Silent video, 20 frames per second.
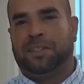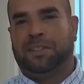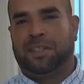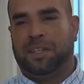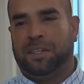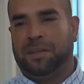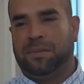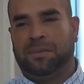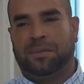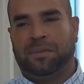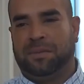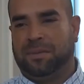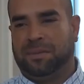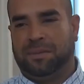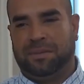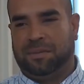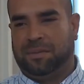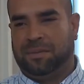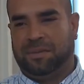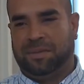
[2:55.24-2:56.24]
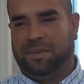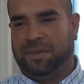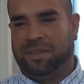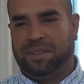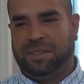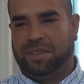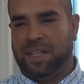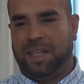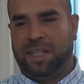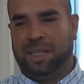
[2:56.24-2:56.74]
the same.
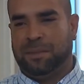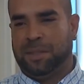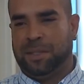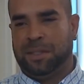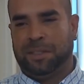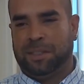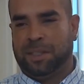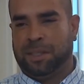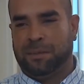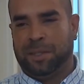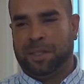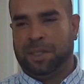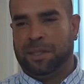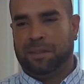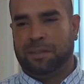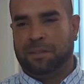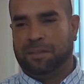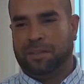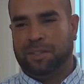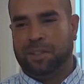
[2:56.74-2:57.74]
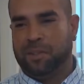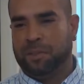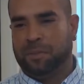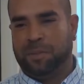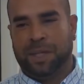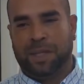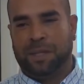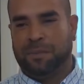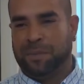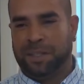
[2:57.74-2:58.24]
It's not going to be the same without the
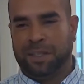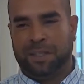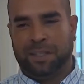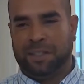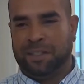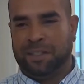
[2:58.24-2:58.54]
old man being